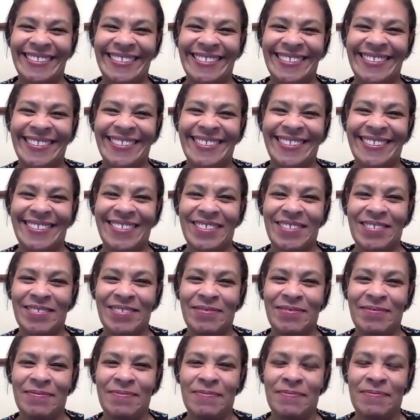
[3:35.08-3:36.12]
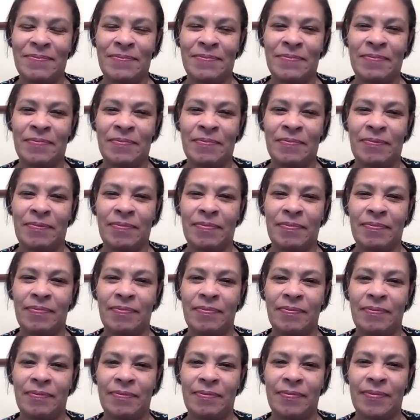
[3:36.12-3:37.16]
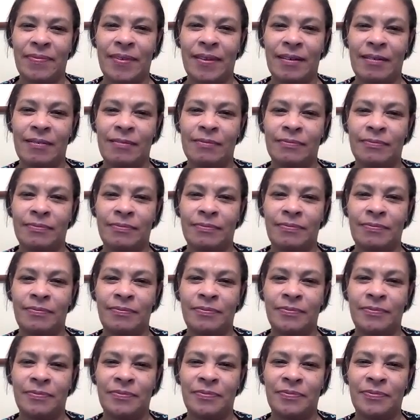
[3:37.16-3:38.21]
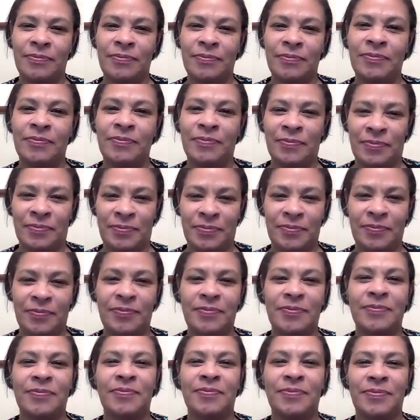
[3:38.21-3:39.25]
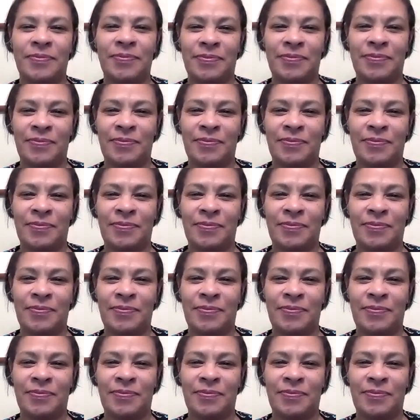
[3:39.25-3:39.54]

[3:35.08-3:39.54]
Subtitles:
The person shown says nothing.